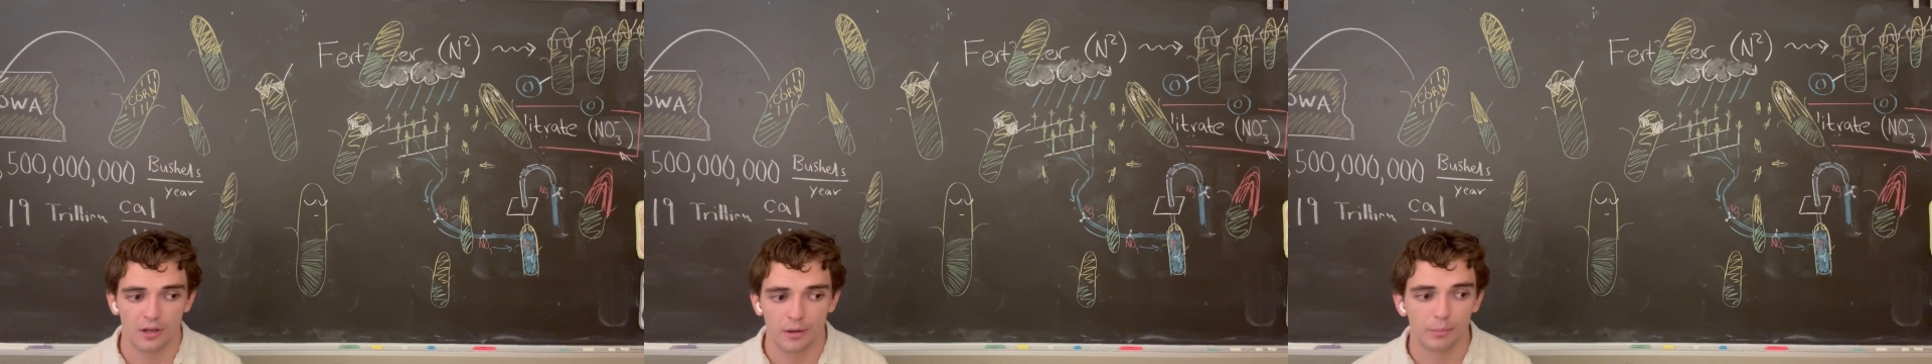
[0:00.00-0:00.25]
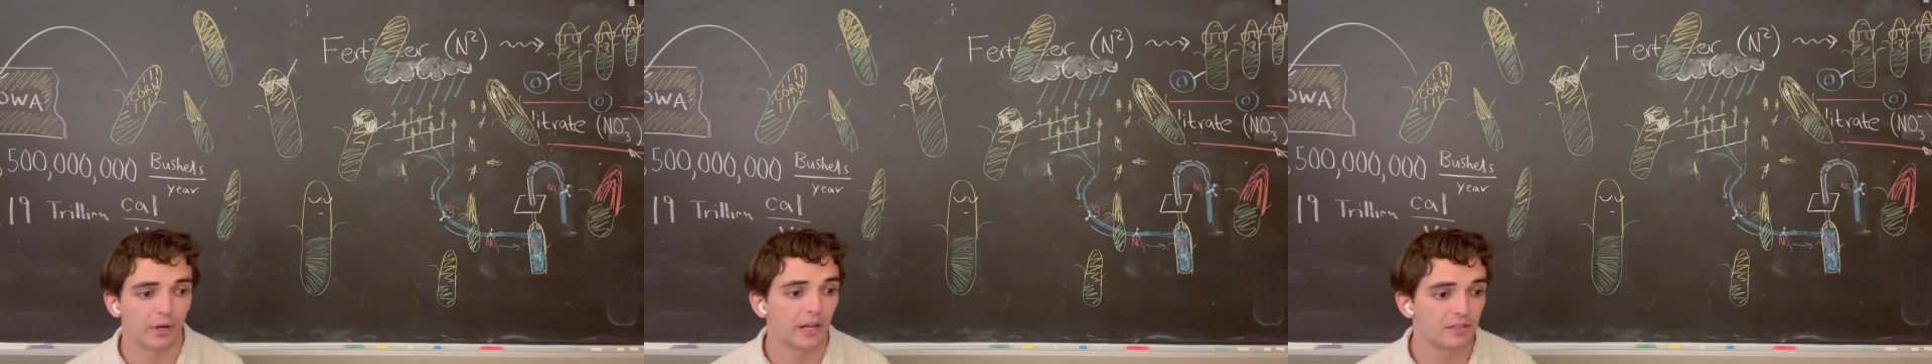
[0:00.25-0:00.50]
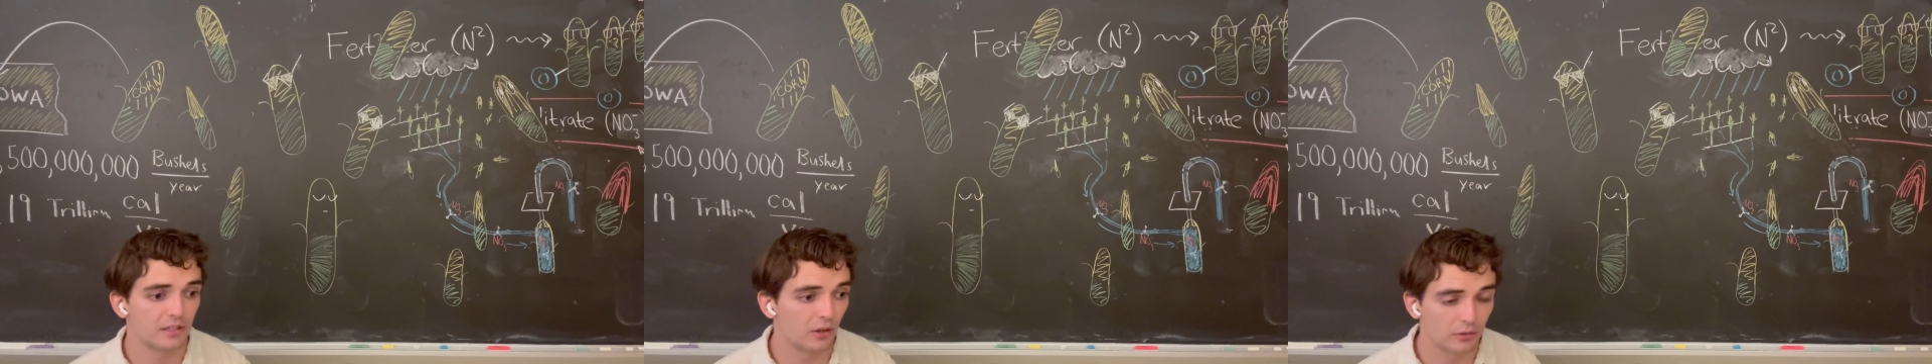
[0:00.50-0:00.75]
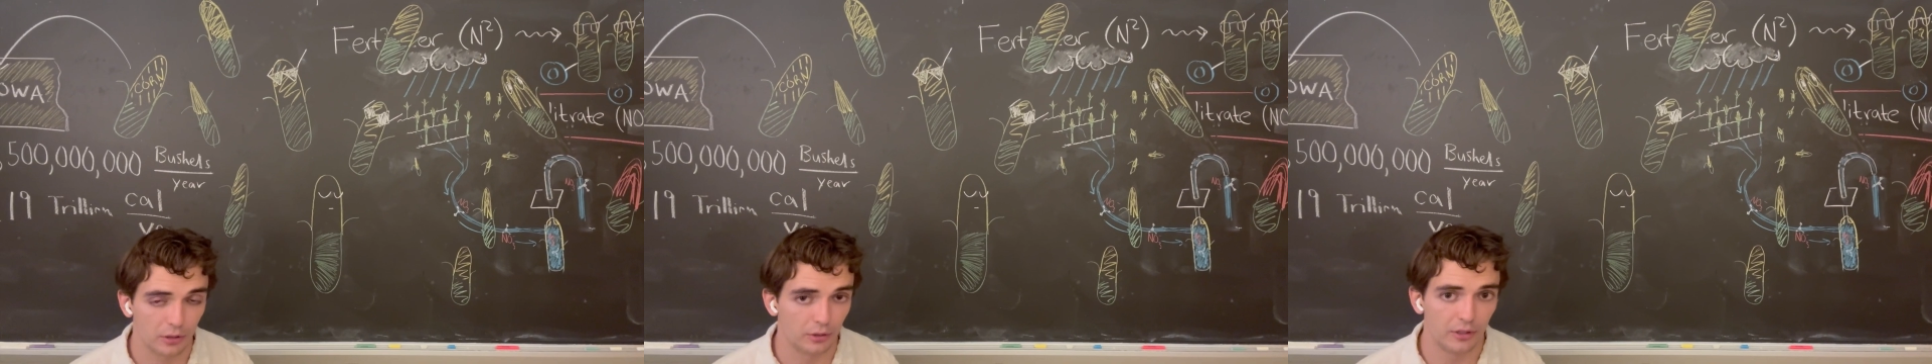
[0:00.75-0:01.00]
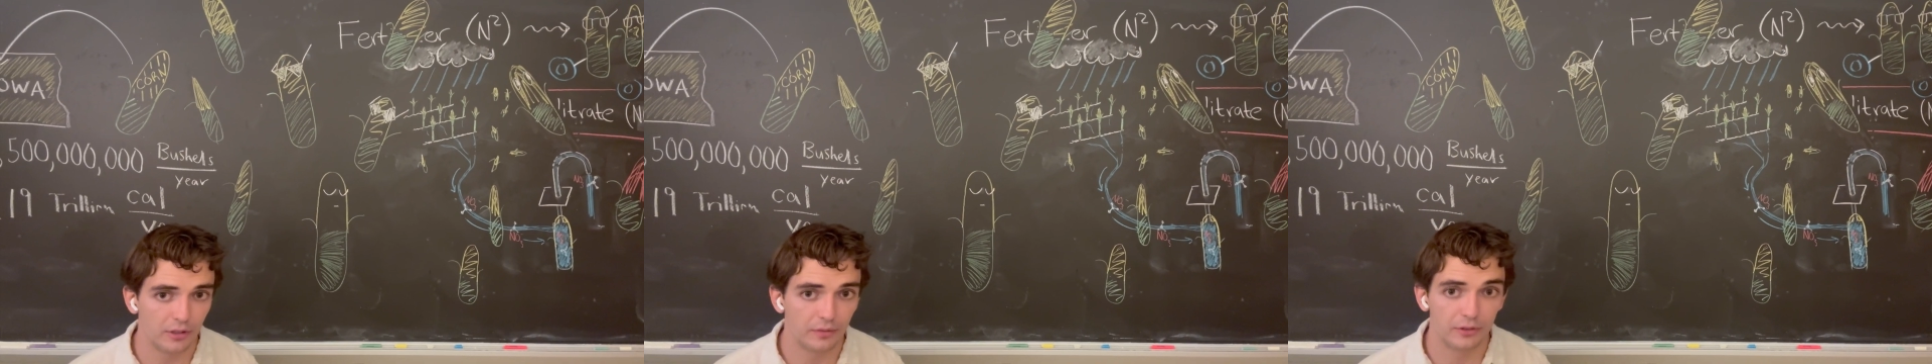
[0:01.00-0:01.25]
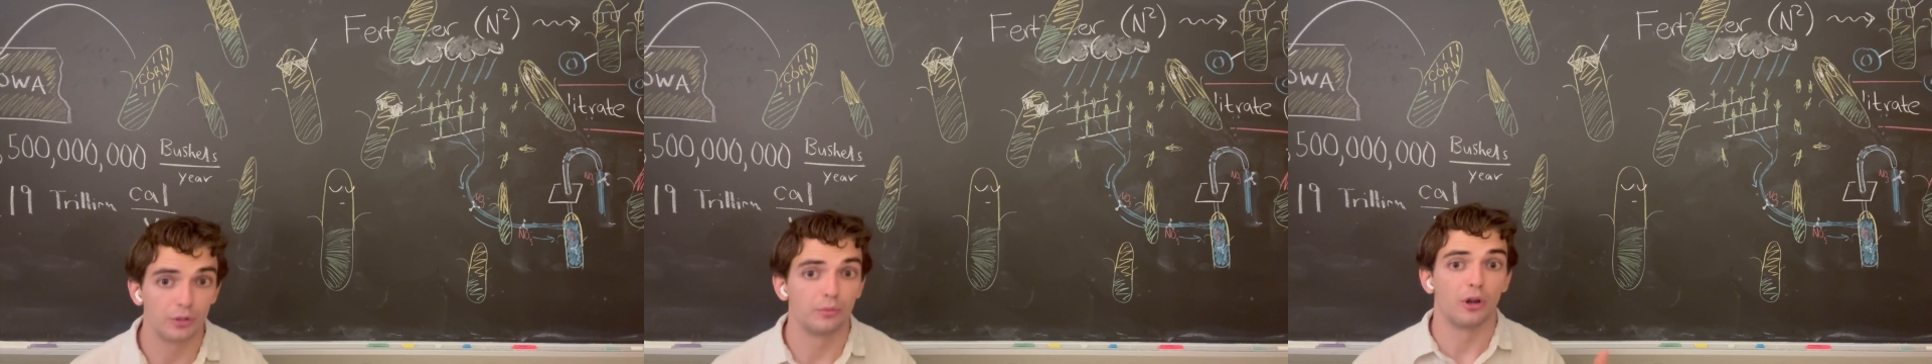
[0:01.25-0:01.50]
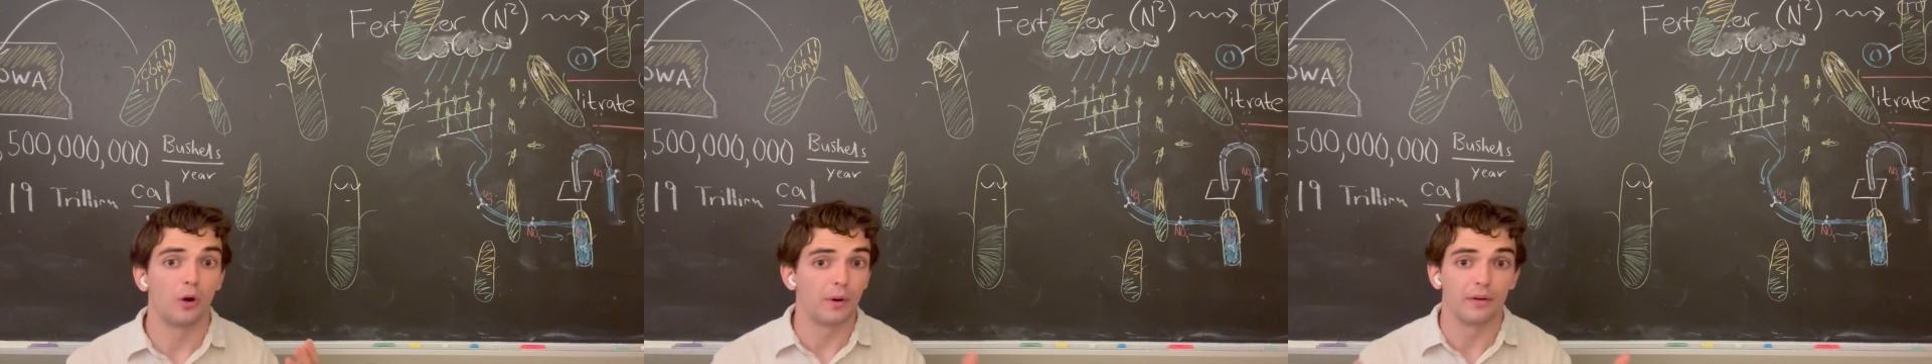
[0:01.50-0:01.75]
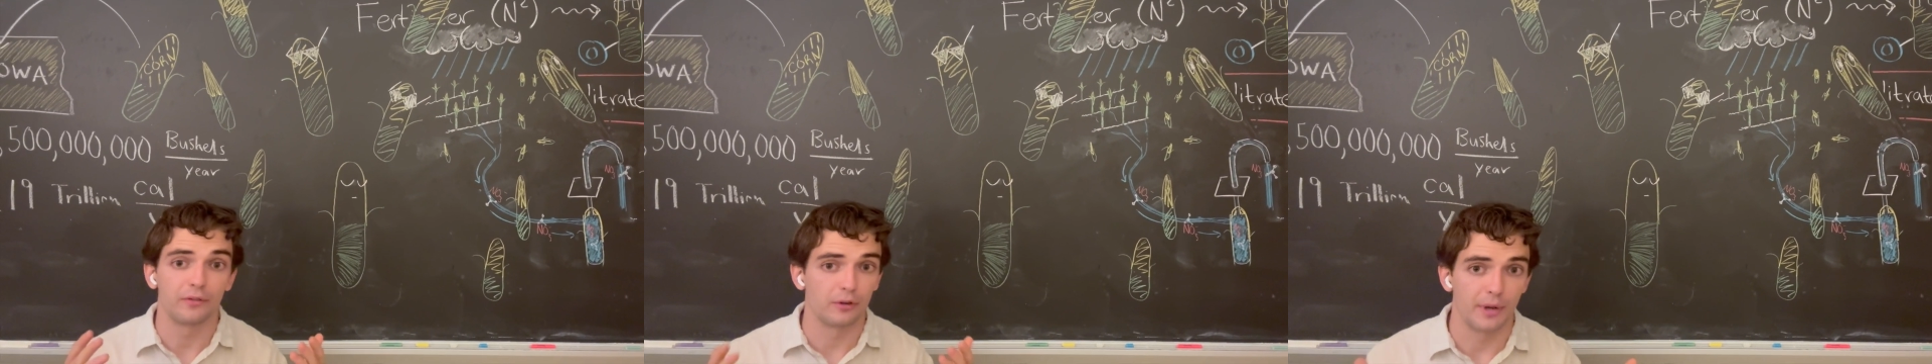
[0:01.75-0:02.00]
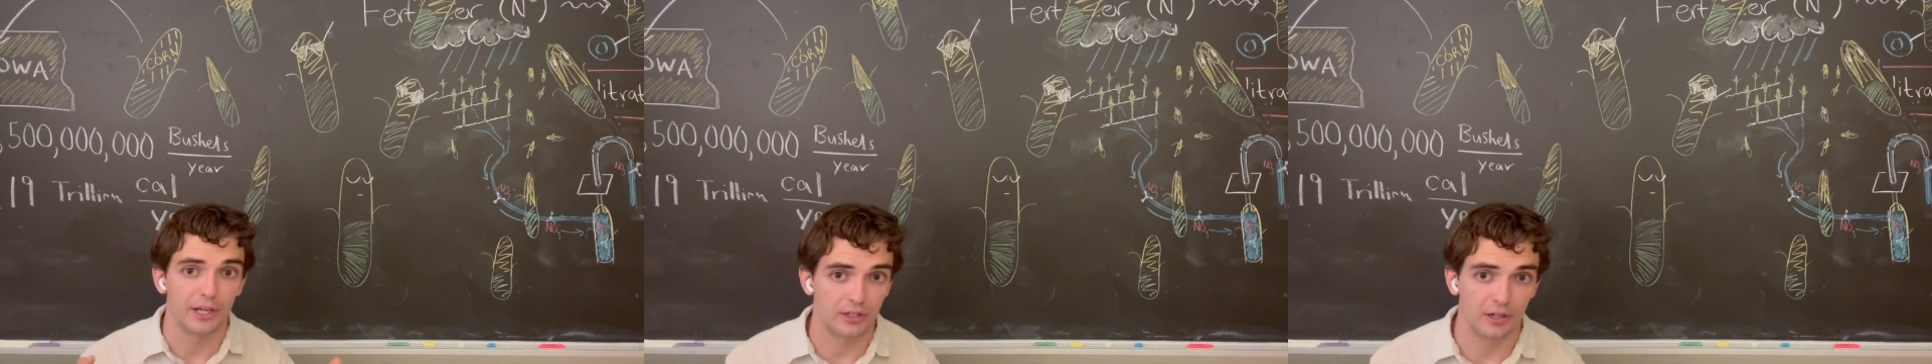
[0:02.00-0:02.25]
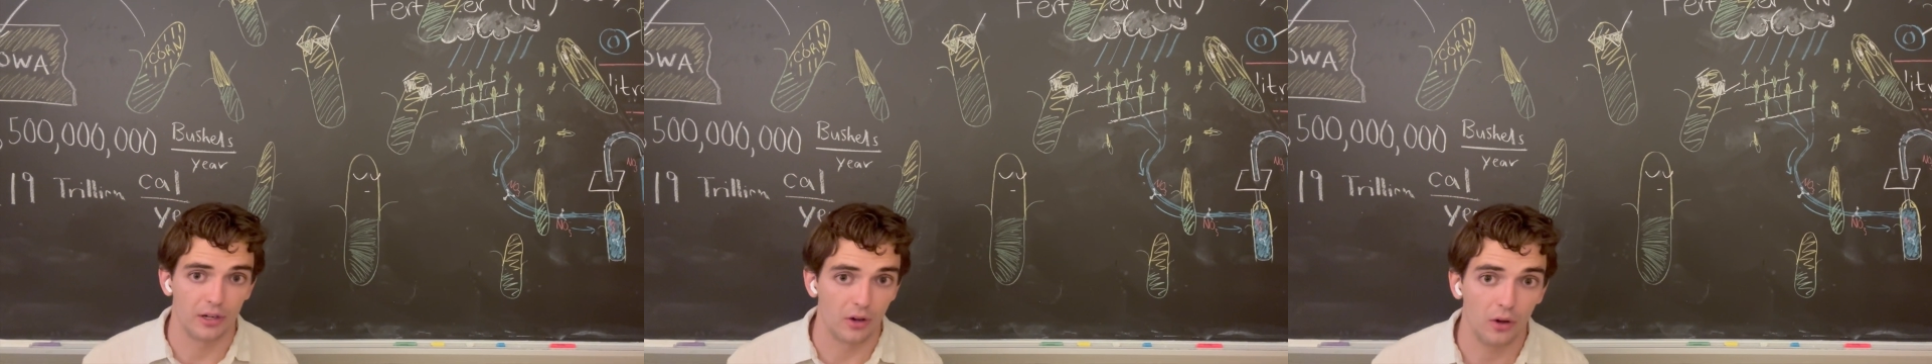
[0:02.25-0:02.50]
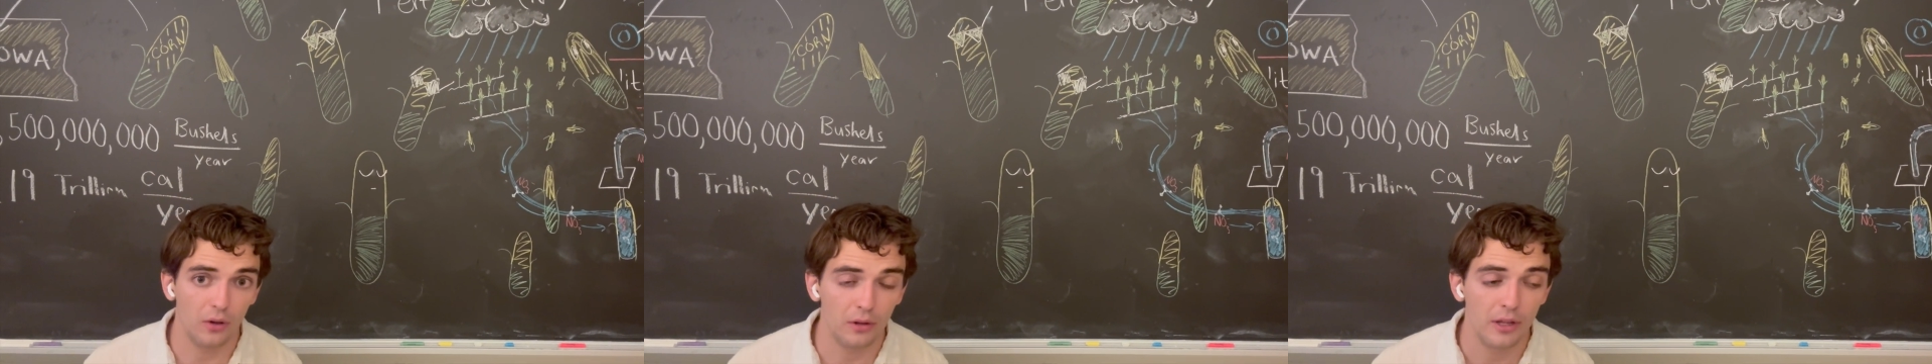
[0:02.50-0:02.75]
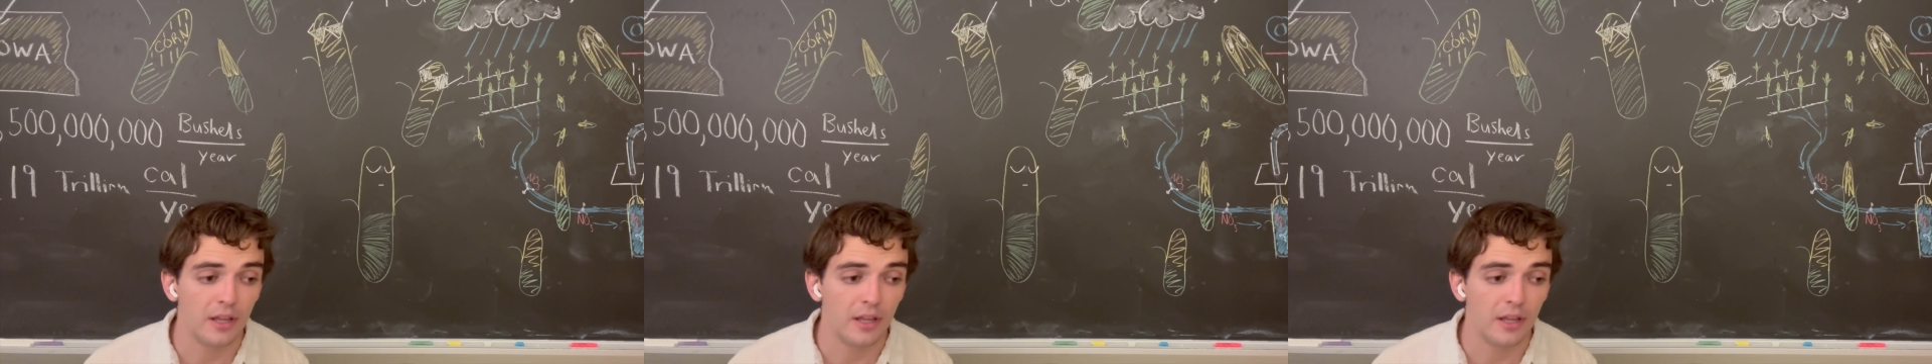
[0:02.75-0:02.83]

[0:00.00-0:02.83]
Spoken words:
but as an alternative to no information at all,